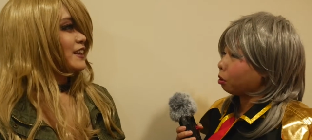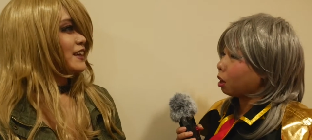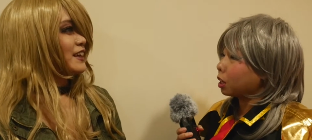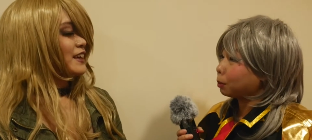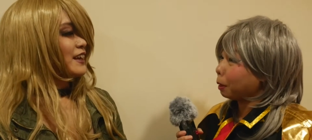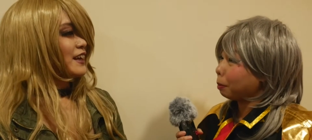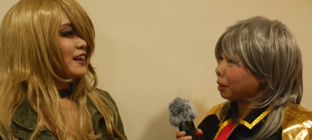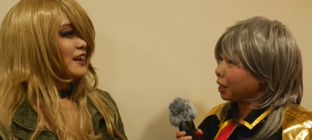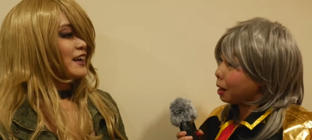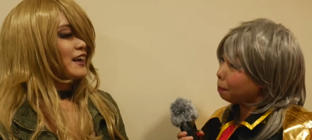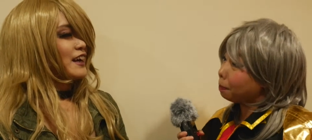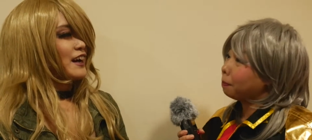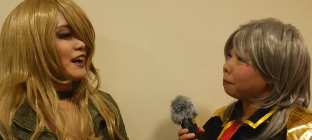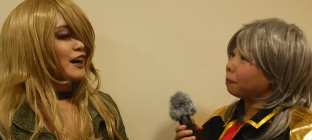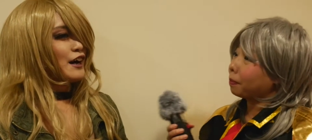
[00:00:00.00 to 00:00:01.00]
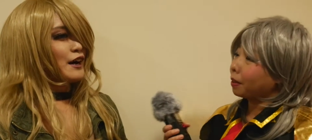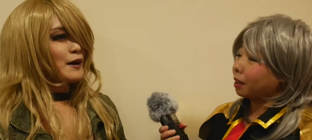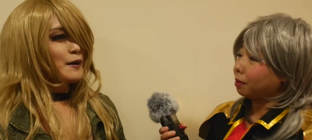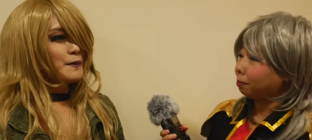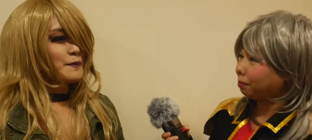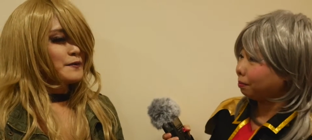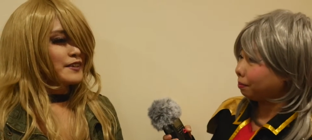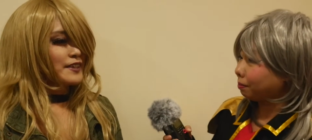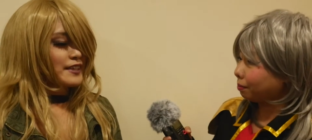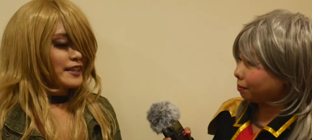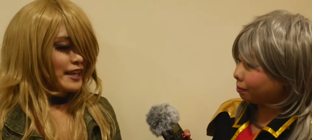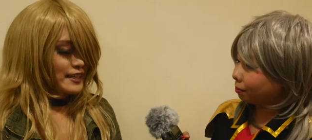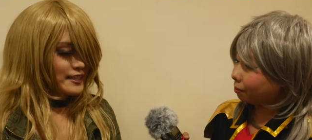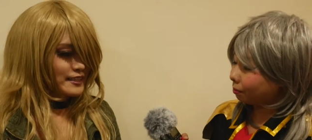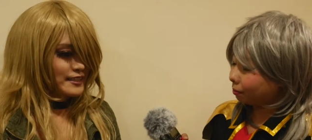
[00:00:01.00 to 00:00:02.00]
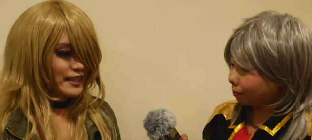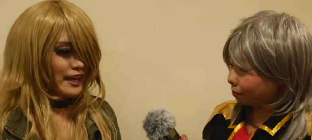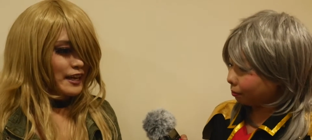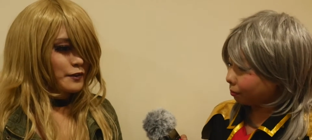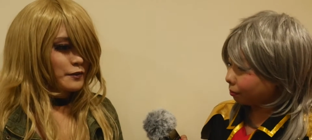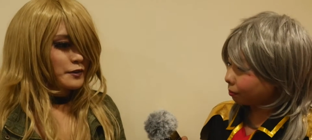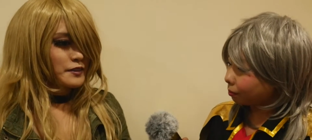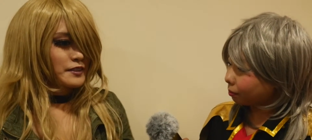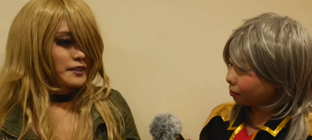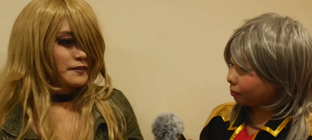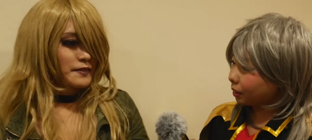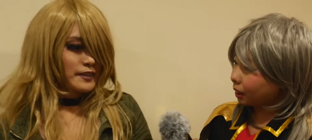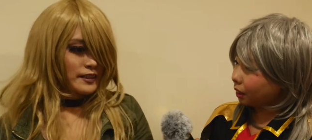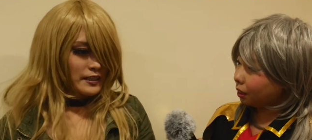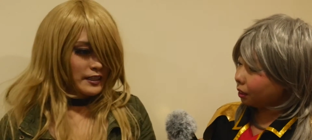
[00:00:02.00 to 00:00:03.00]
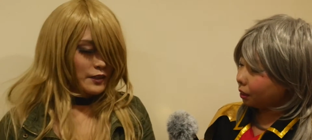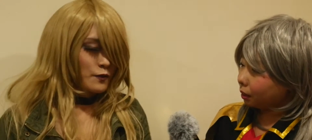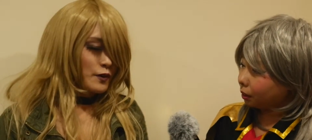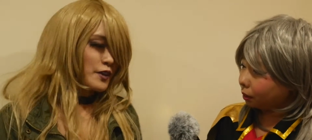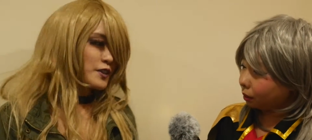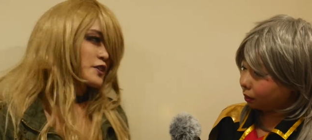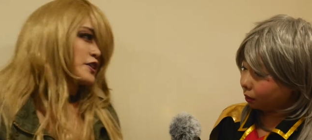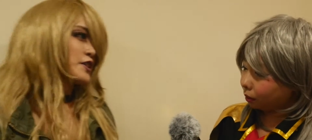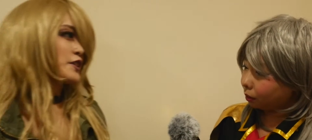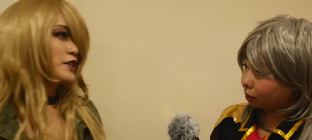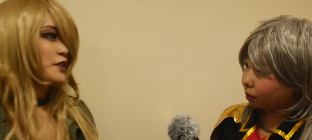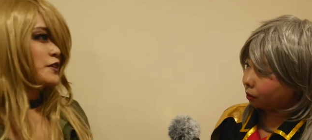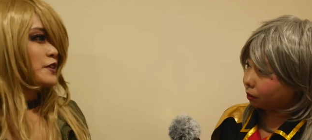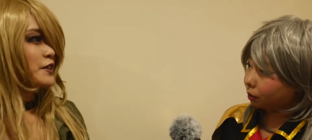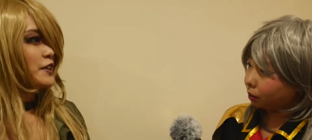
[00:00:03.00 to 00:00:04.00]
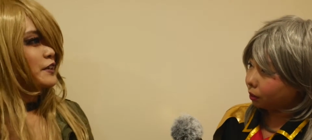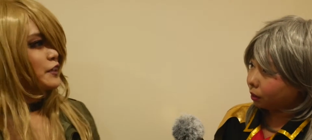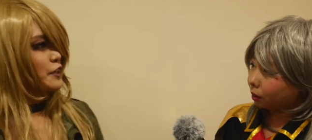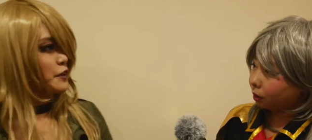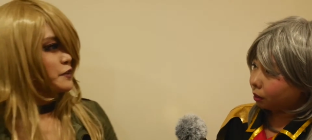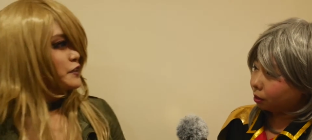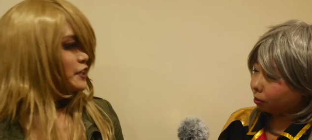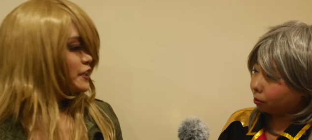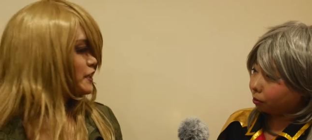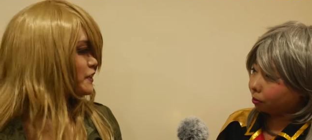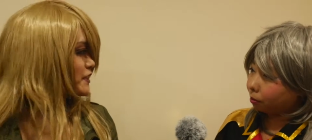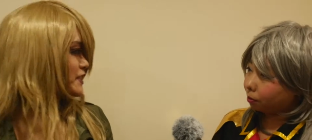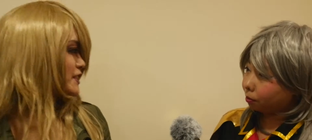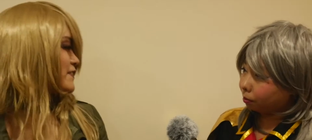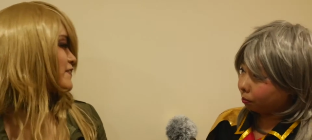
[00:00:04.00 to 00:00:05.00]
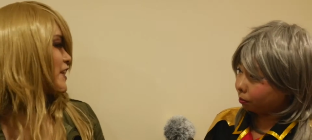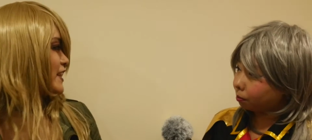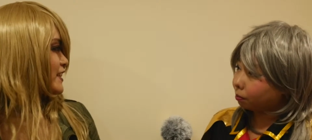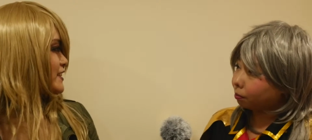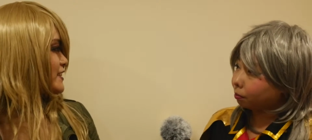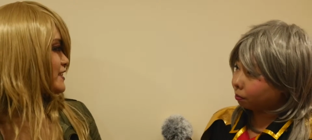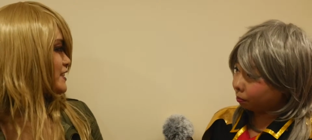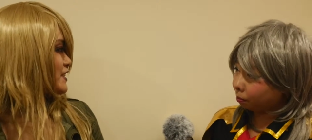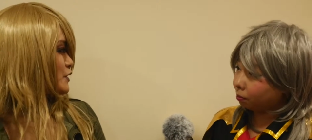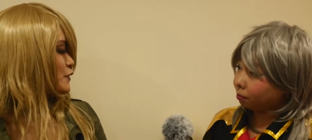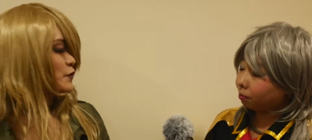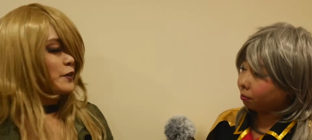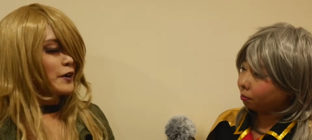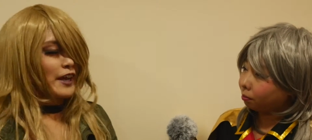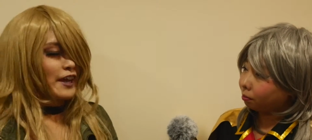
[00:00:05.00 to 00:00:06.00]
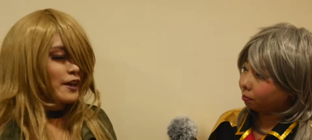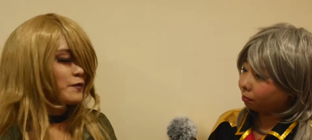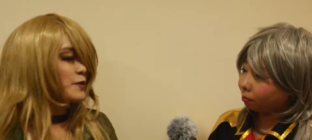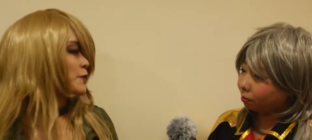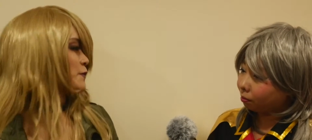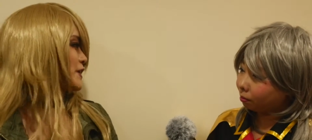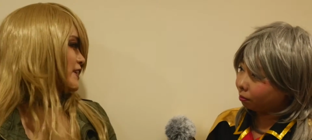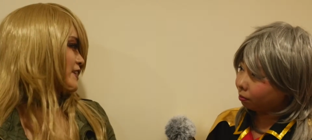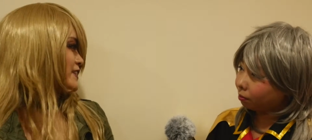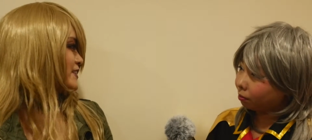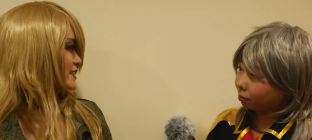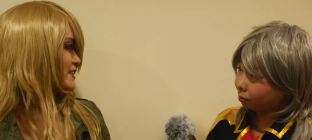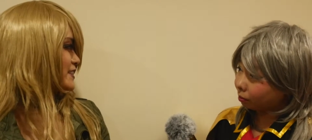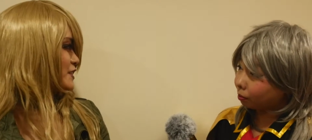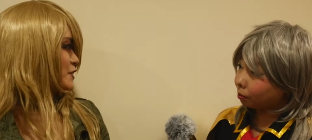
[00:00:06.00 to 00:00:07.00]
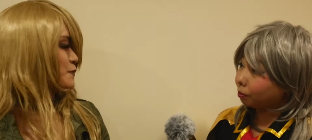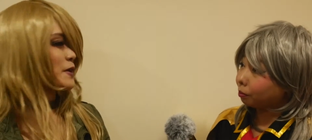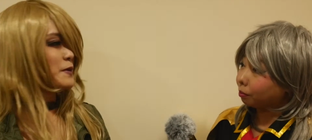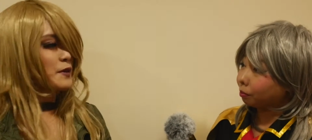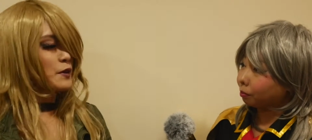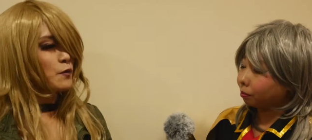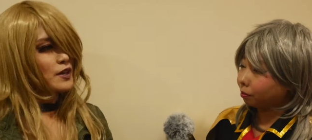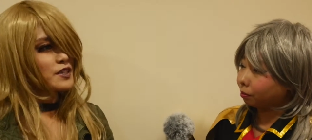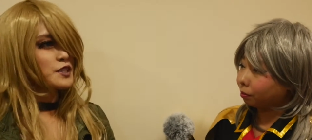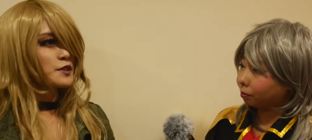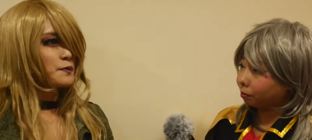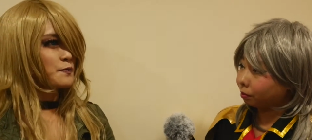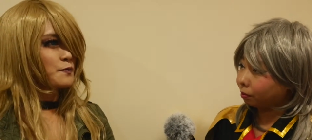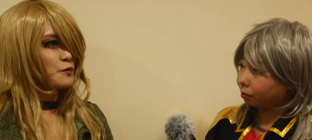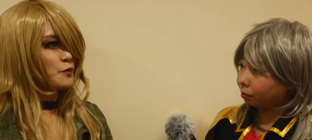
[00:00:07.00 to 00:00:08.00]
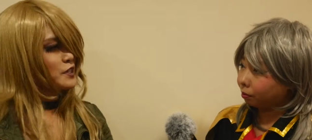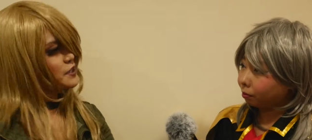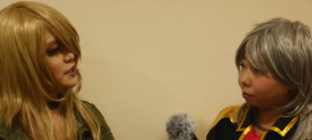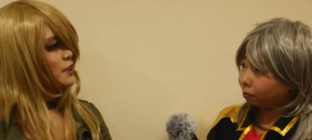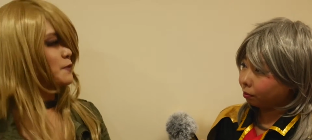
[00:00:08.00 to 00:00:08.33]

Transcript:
Speaker 1: Cosplay Meetup? Yes, I would definitely want to continue this event for everyone, maybe once in a